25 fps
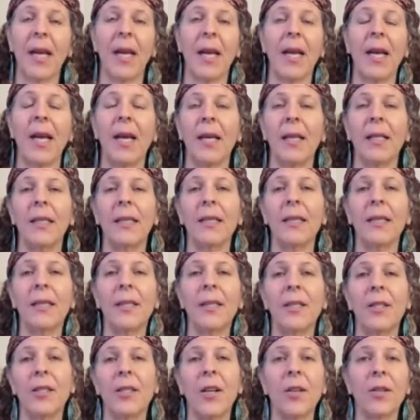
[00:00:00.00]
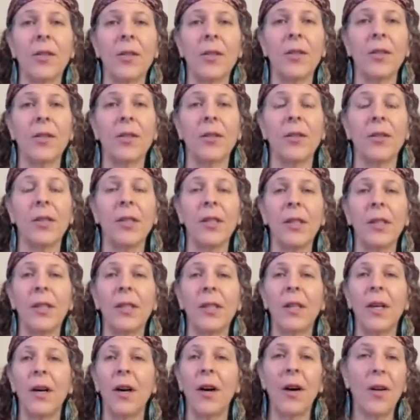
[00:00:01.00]
and there's also
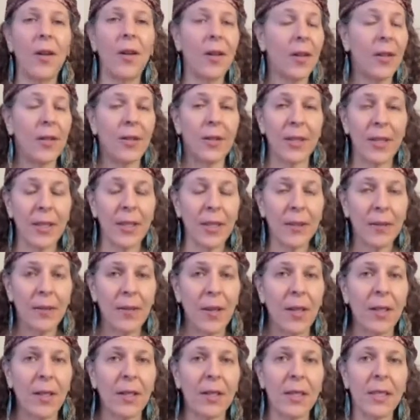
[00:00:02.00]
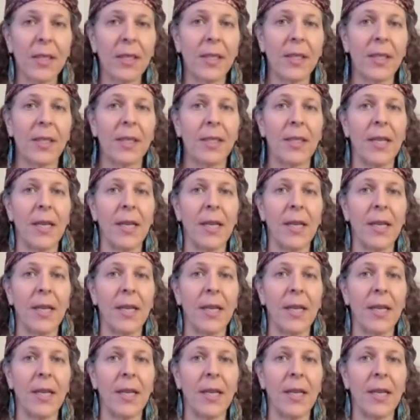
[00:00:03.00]
all other kinds of losses,